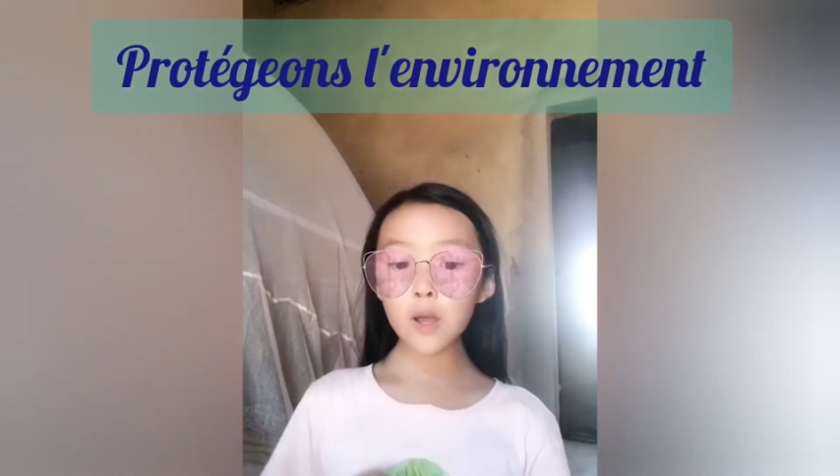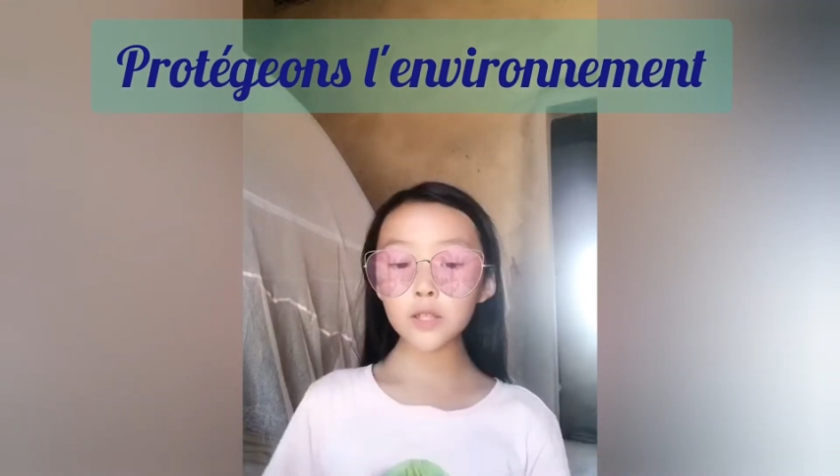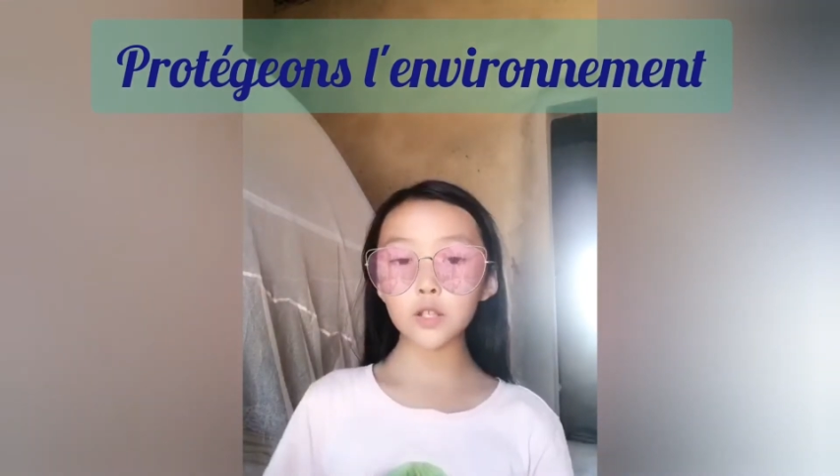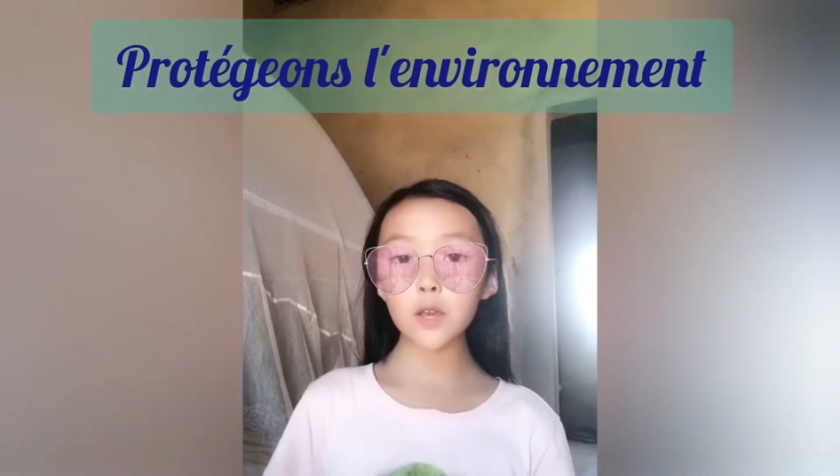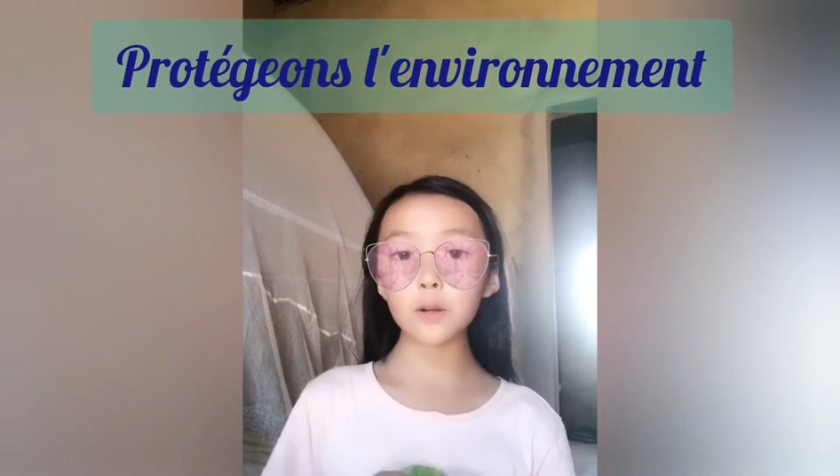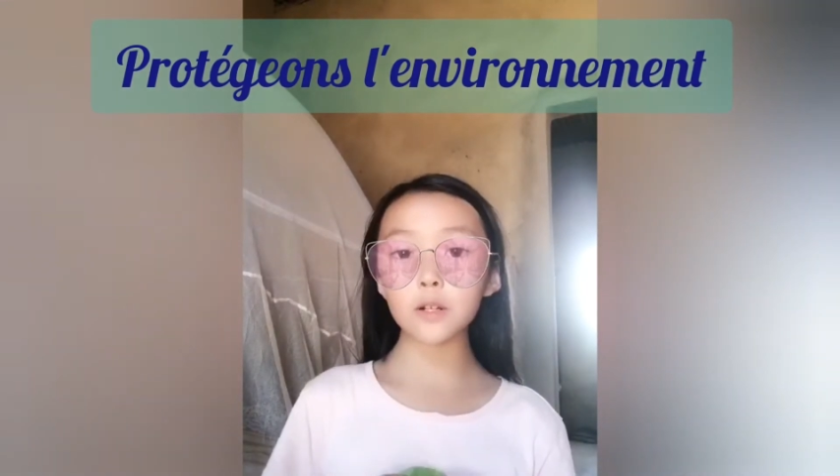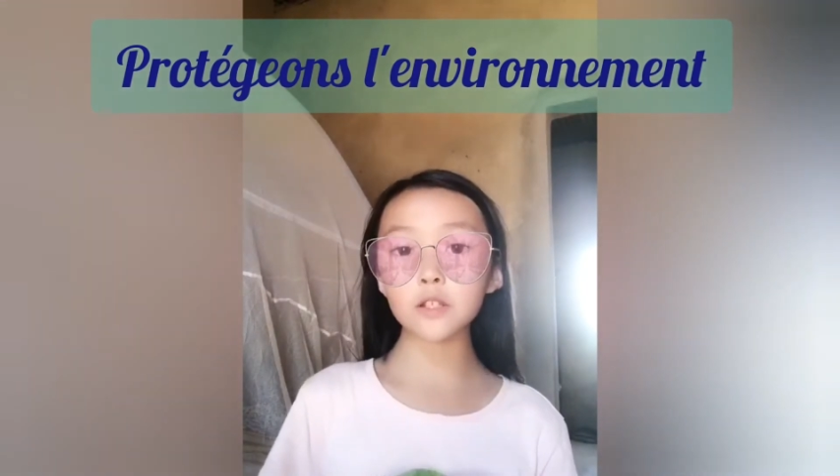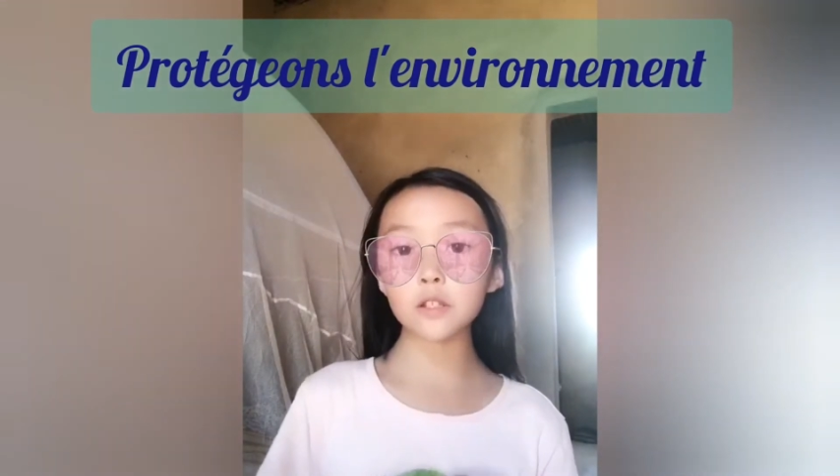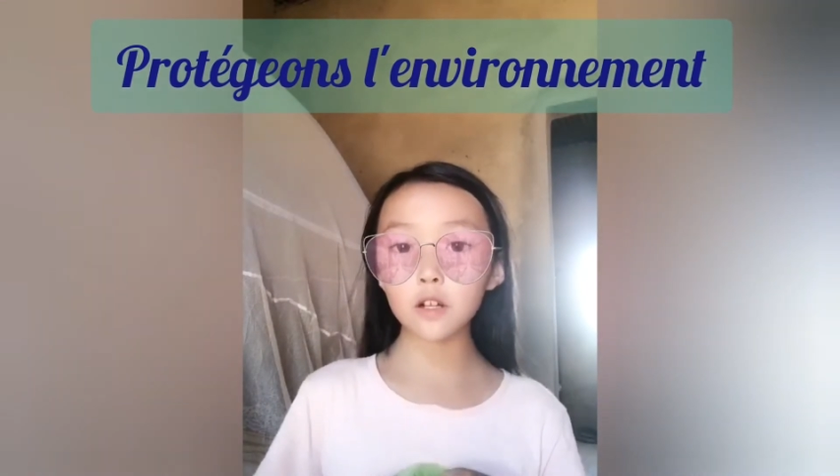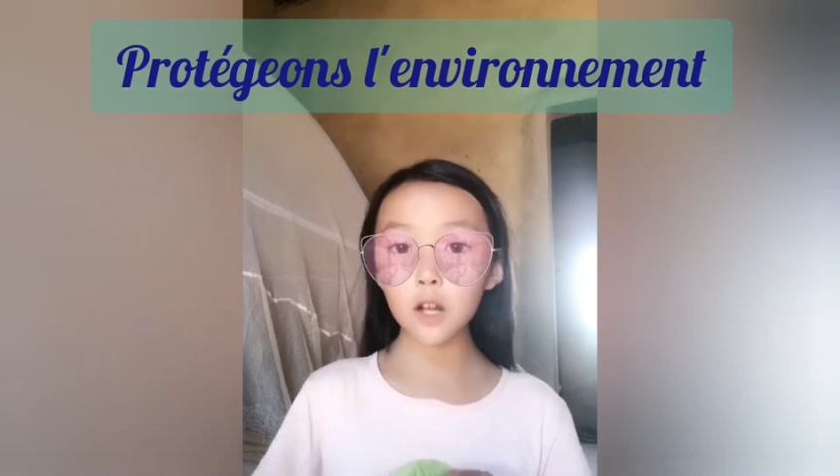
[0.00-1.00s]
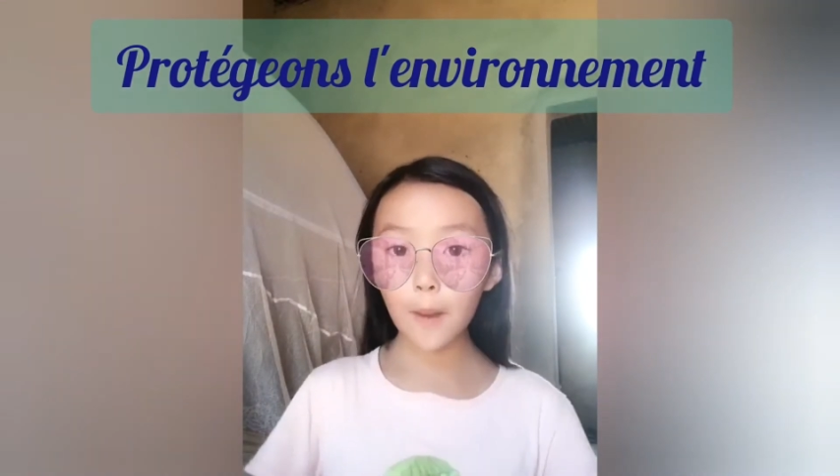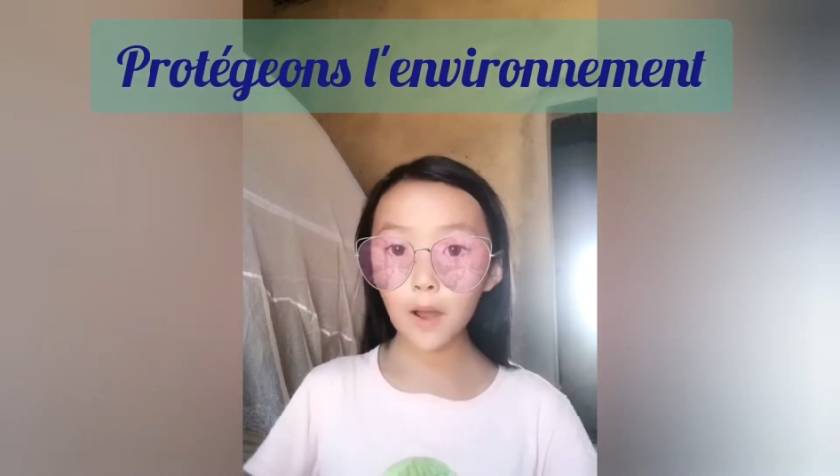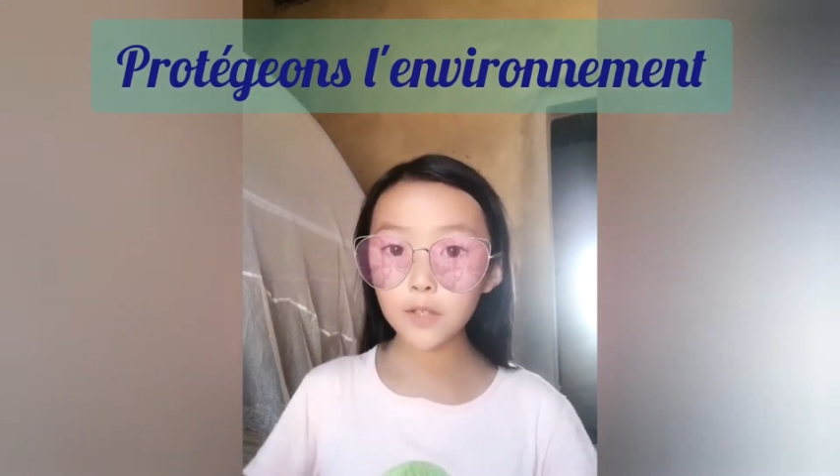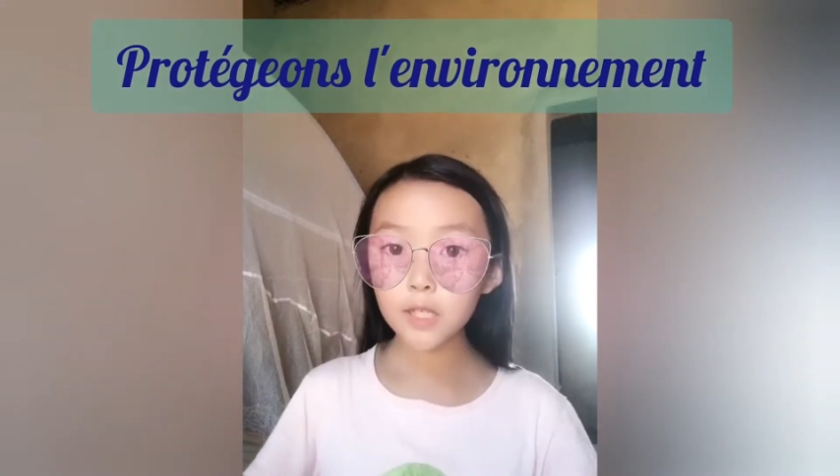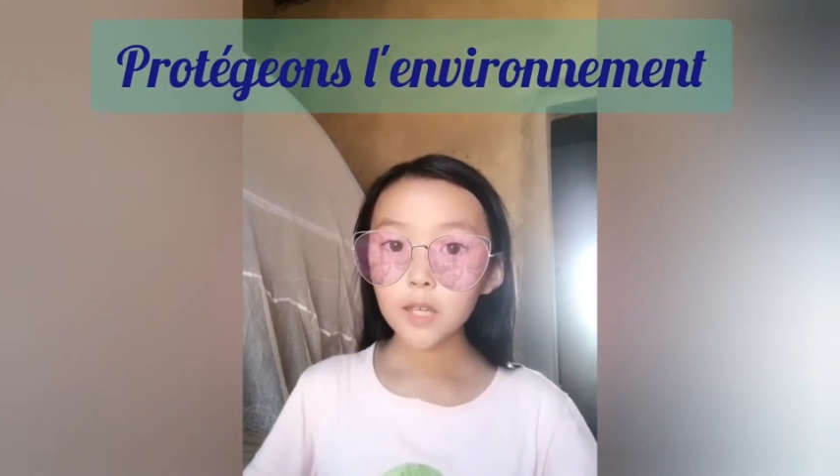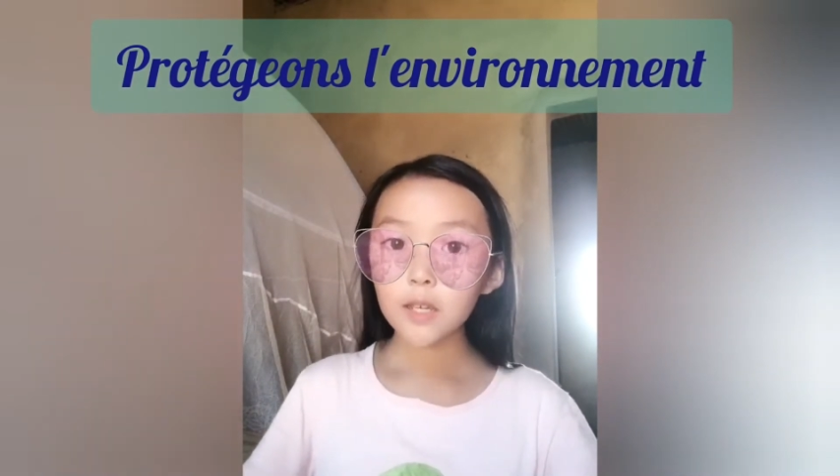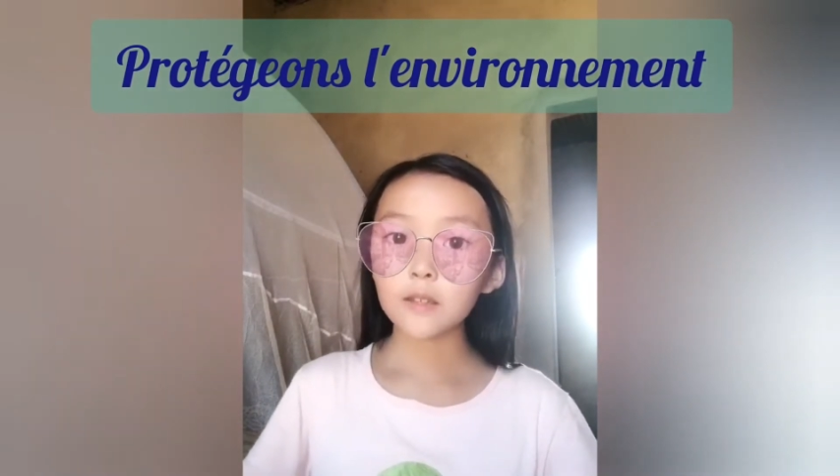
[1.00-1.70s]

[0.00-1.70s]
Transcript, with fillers: everyone, today we're going to learn about